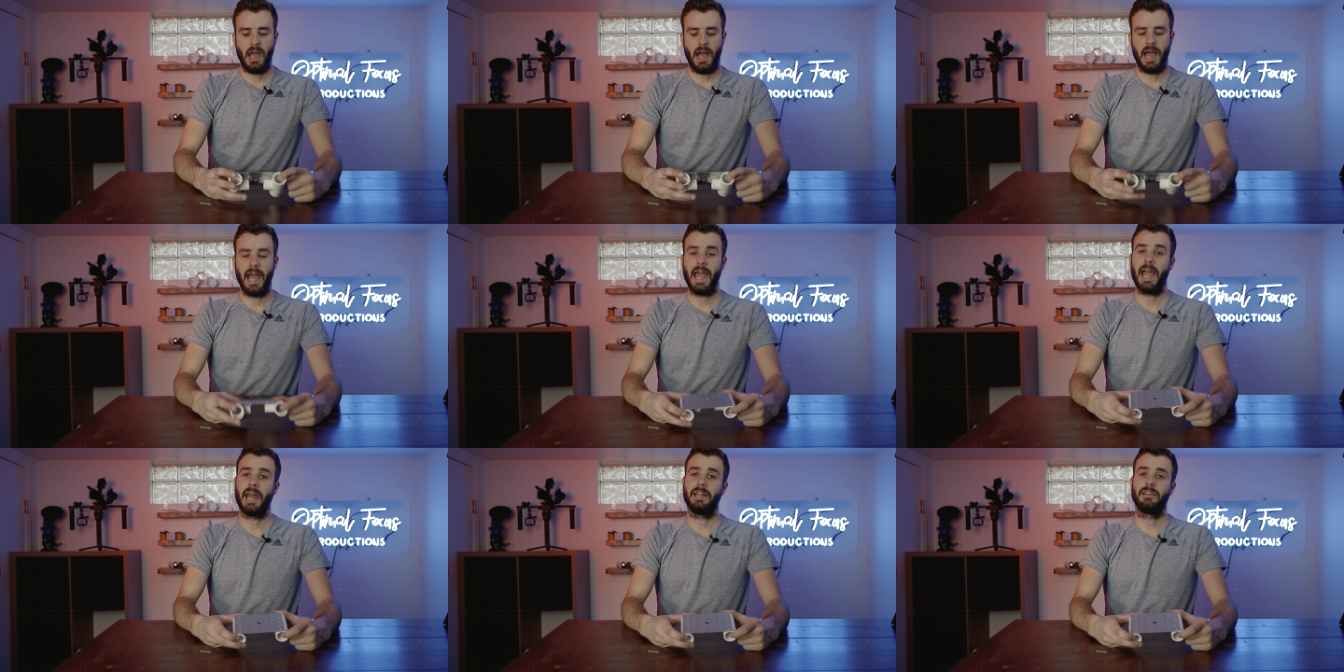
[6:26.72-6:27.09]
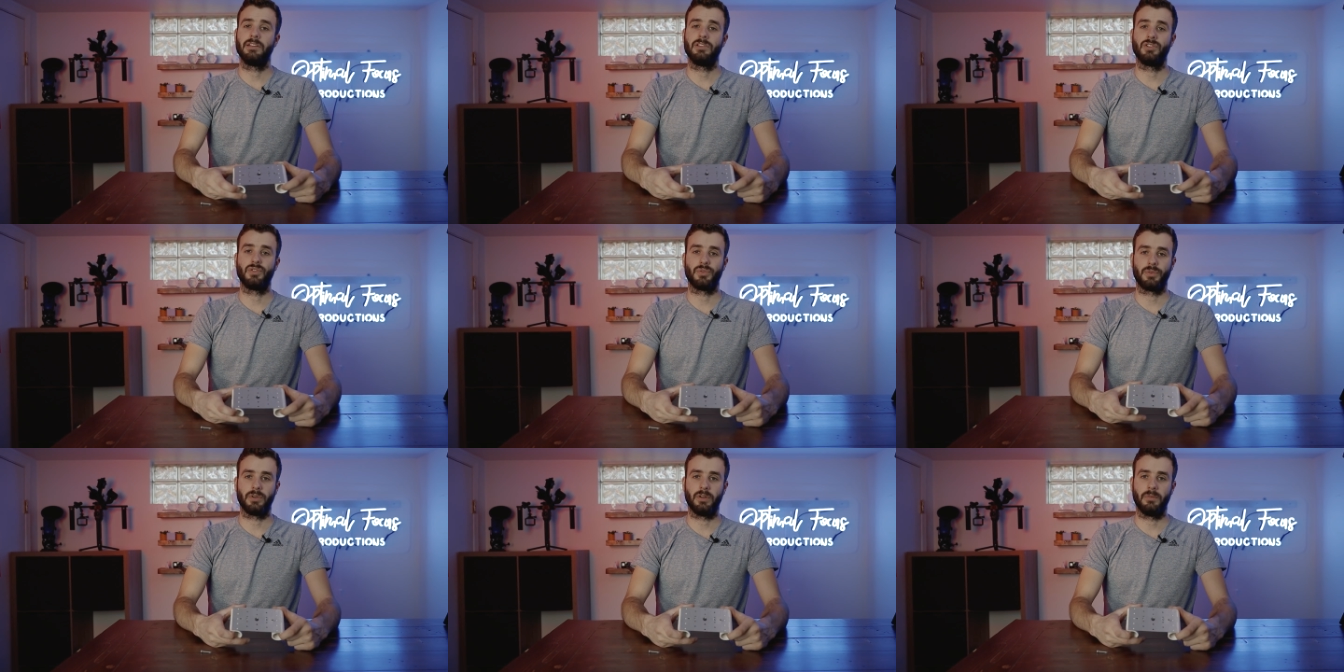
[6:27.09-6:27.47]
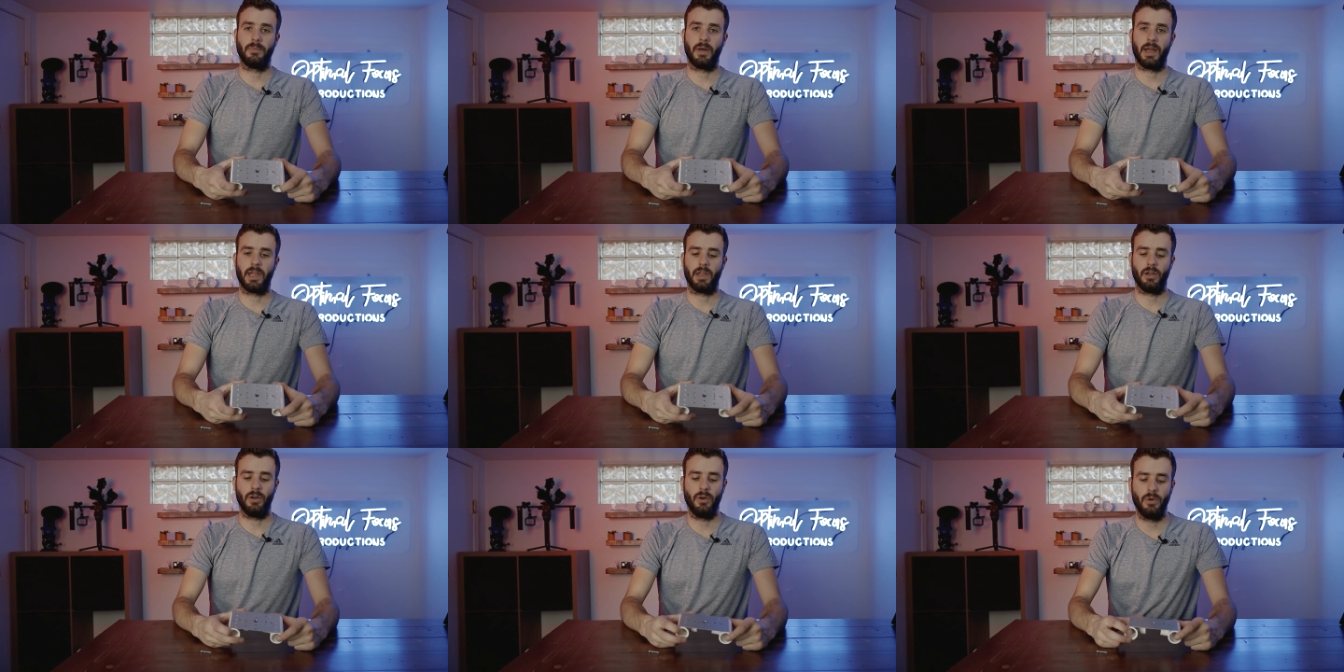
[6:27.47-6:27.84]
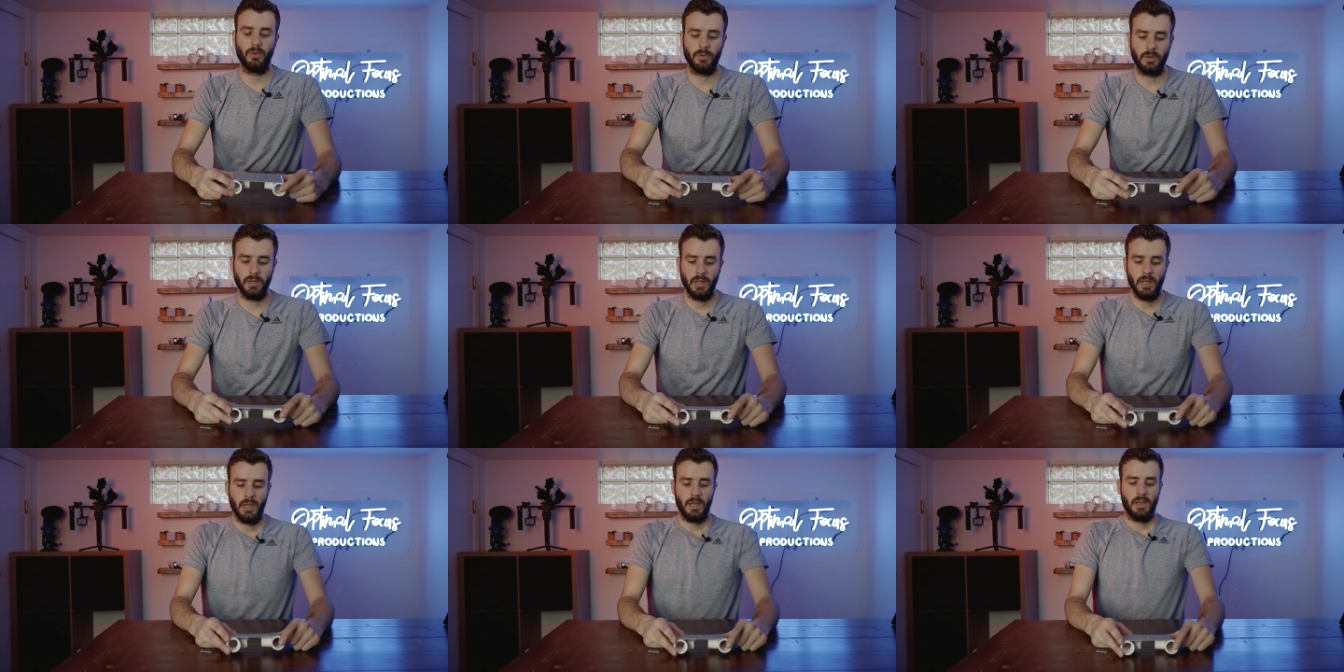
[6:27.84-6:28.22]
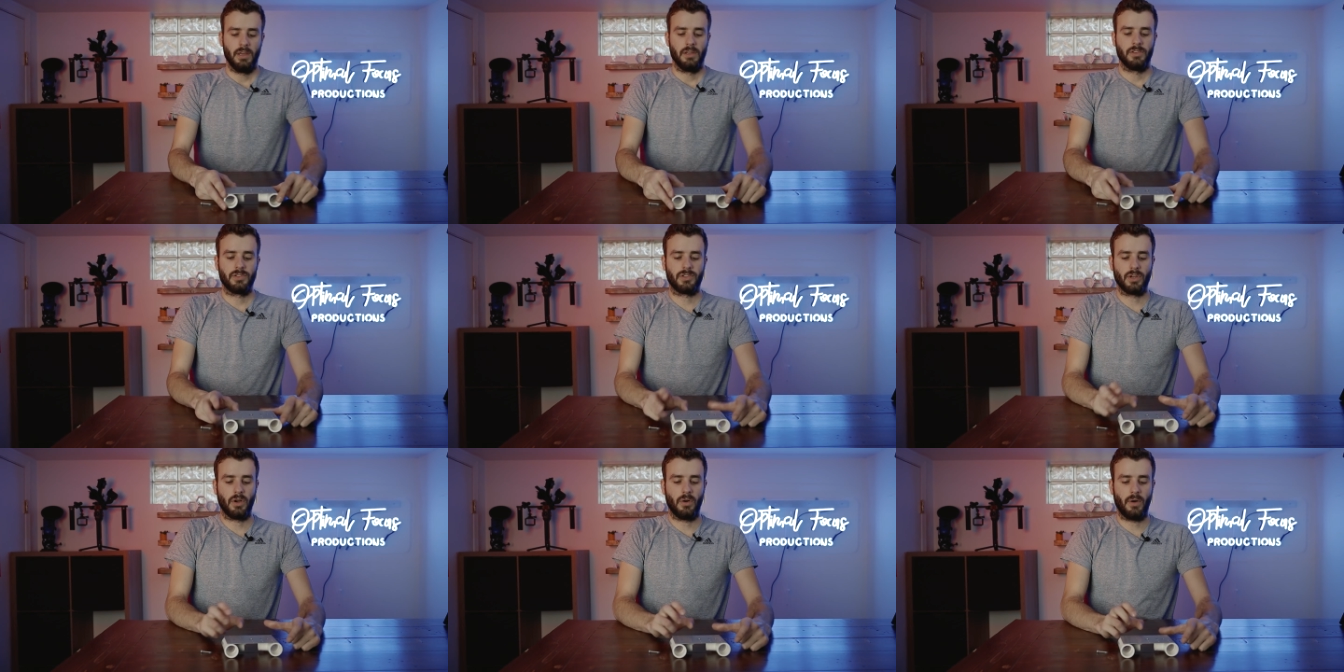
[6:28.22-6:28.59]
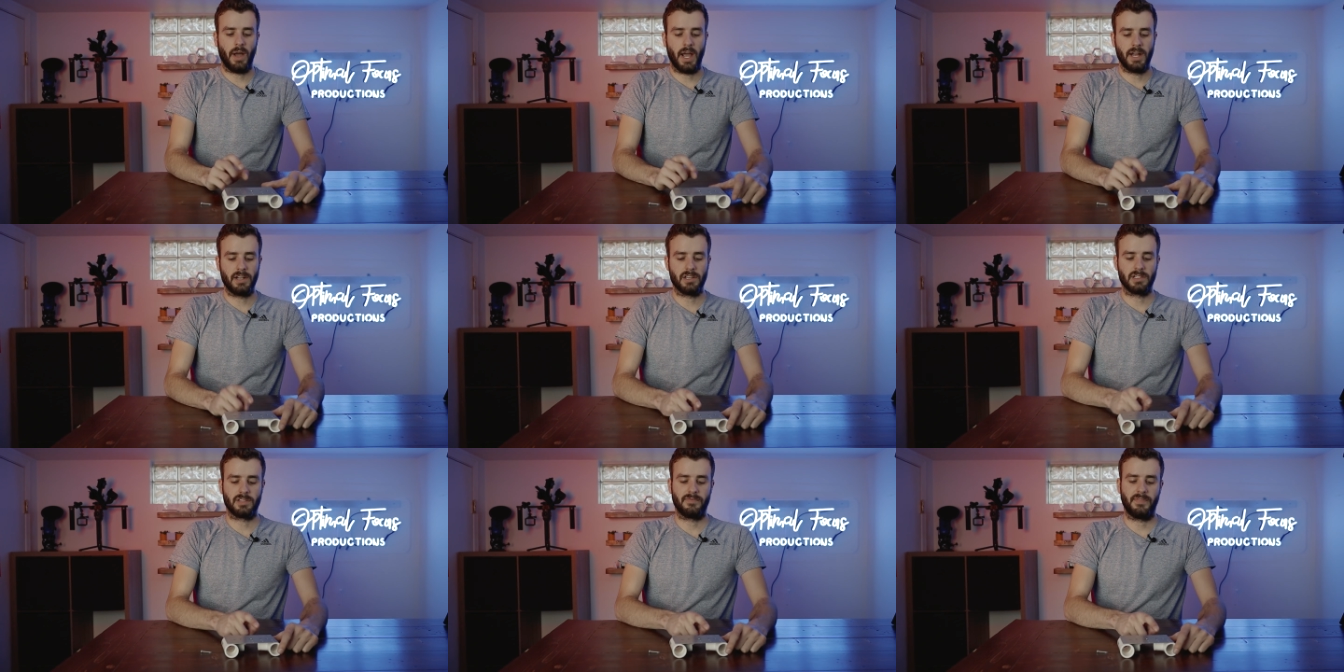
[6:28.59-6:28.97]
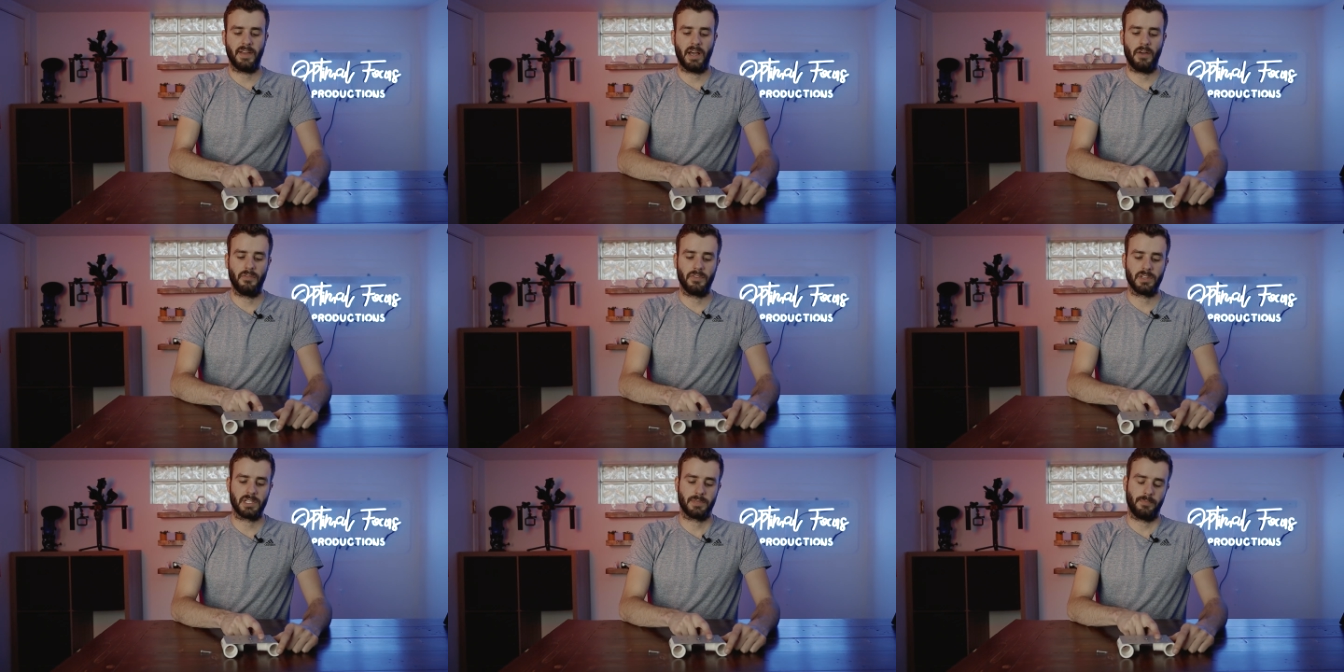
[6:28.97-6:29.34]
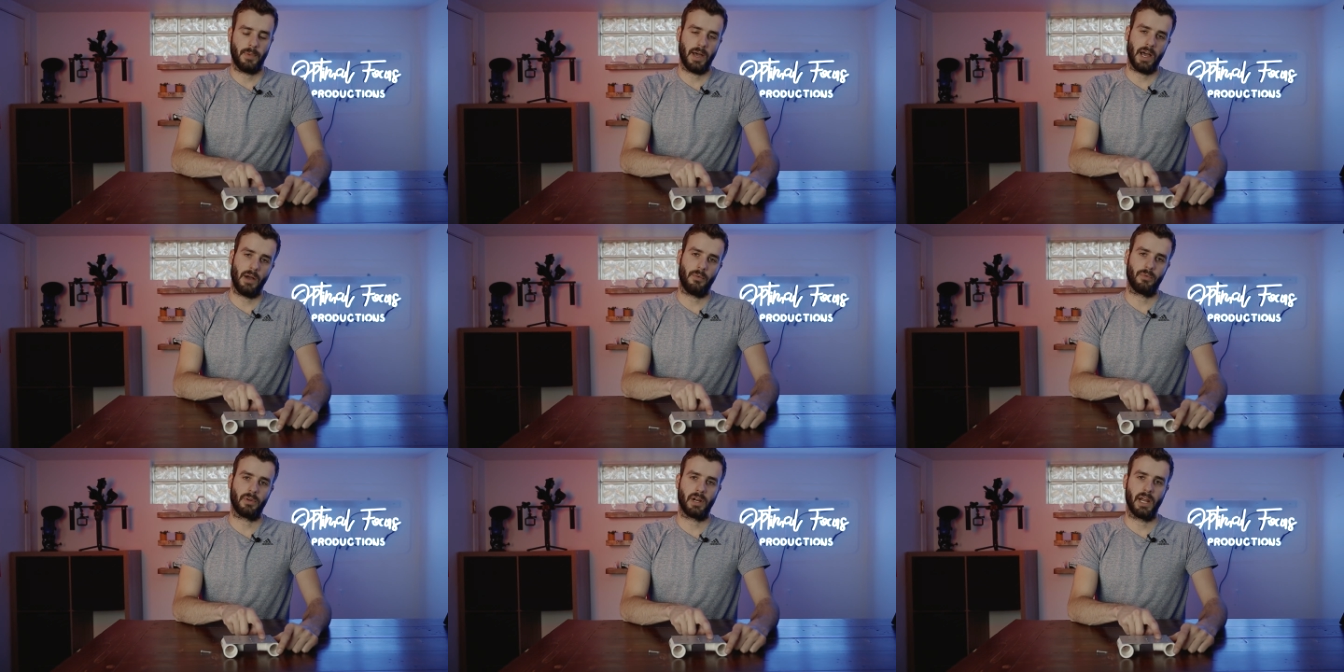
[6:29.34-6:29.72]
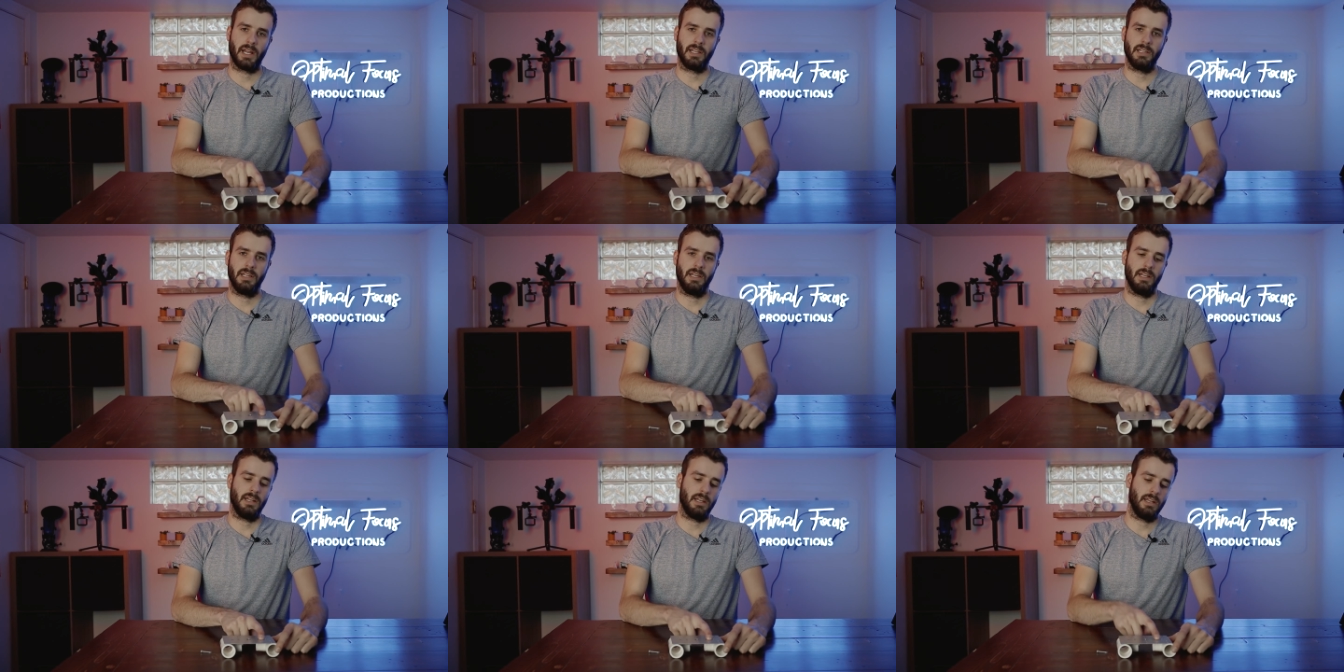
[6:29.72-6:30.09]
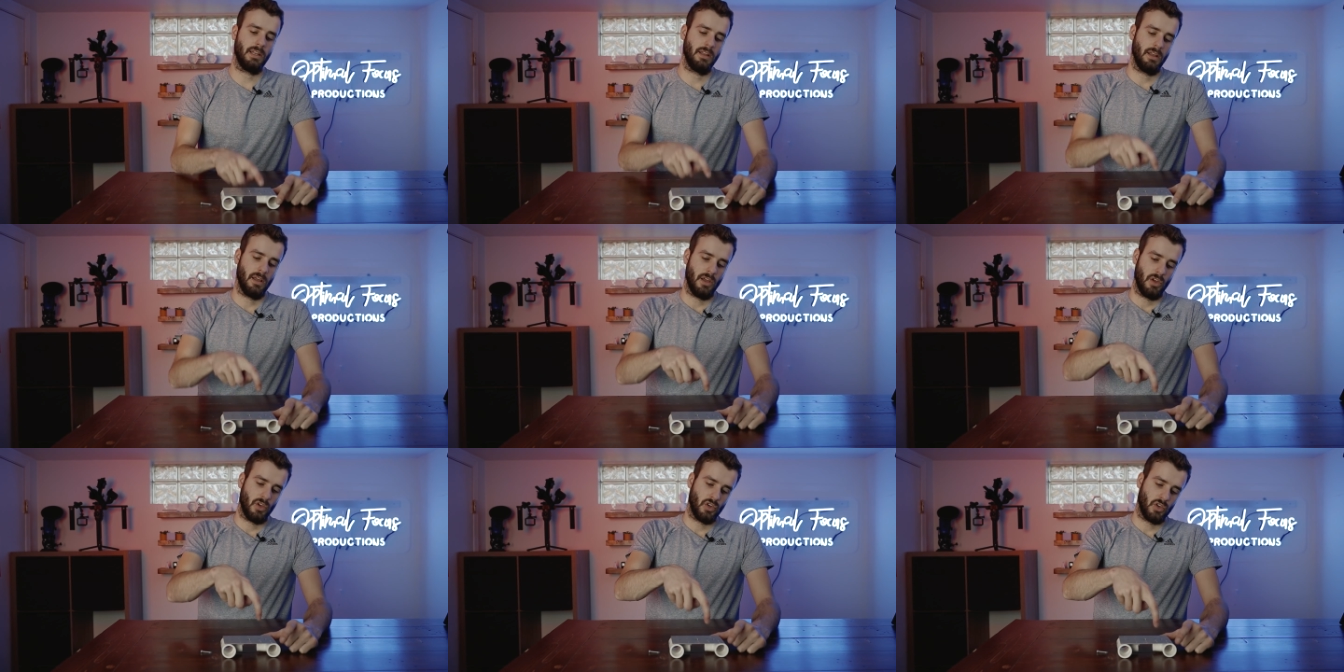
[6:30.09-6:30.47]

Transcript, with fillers: I had to drill my own. So I just found the spot where I needed